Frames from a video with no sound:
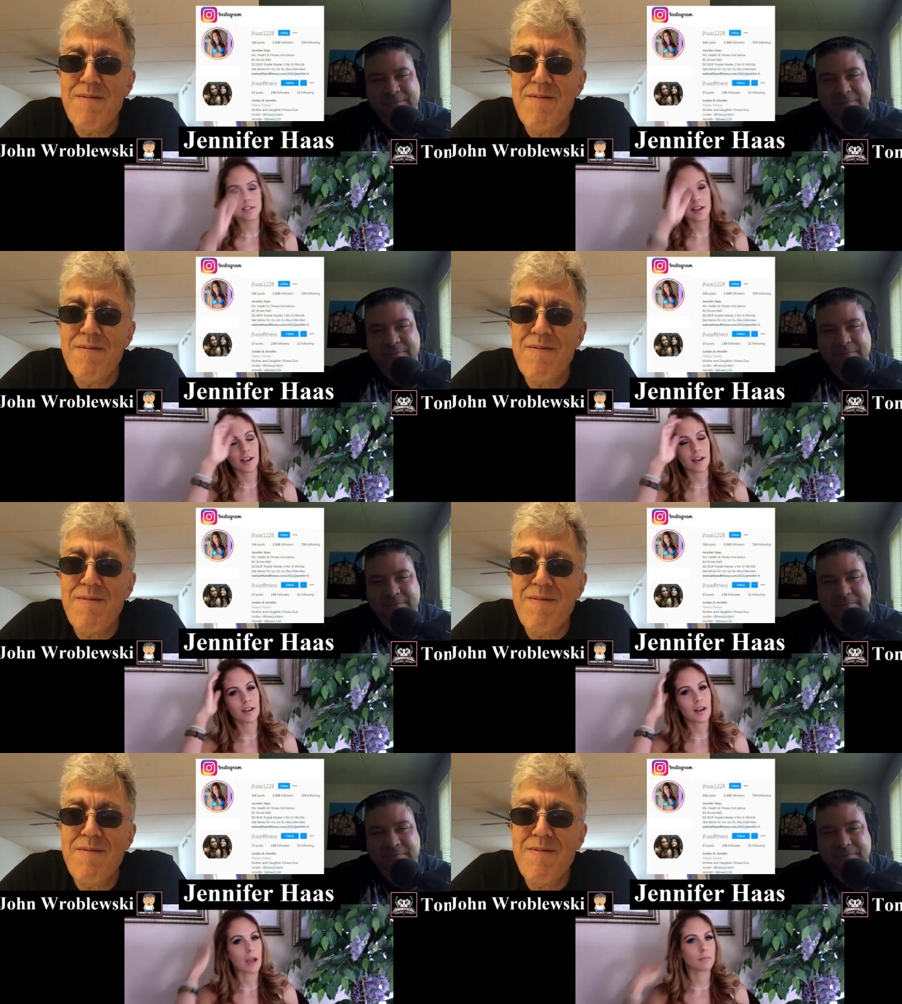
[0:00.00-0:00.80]
Speaker 1: uh,
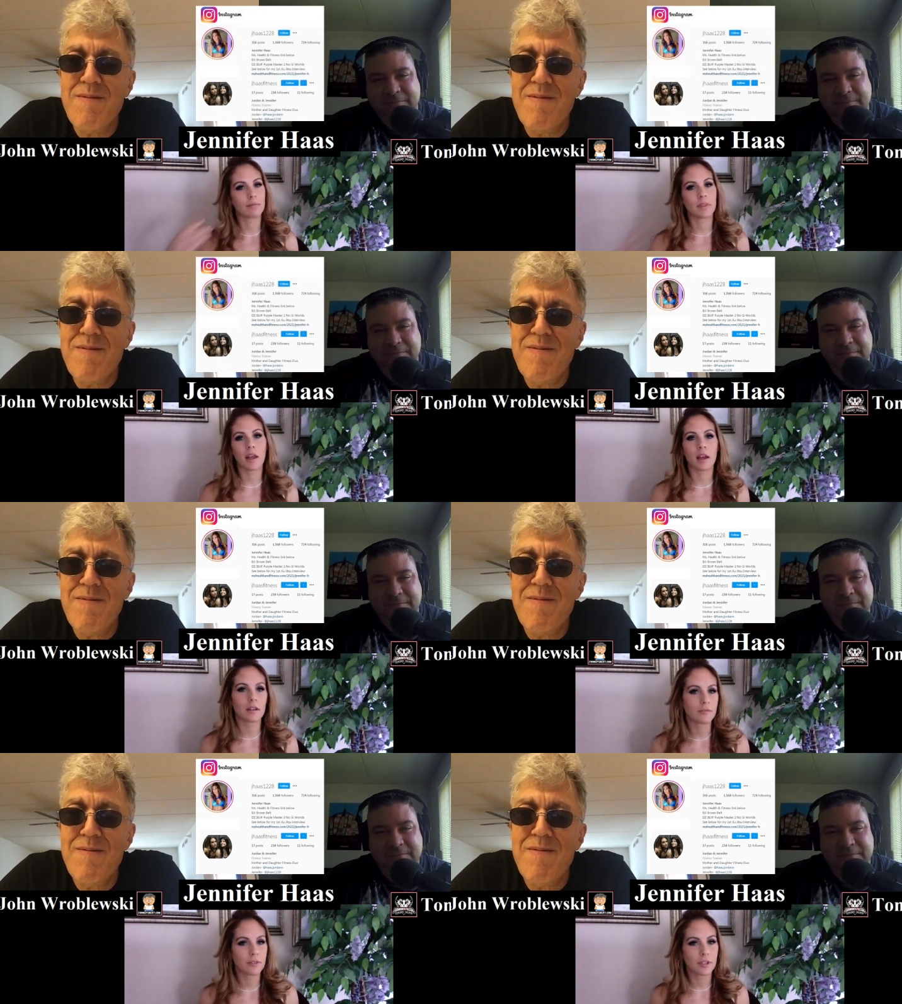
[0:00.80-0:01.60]
I love you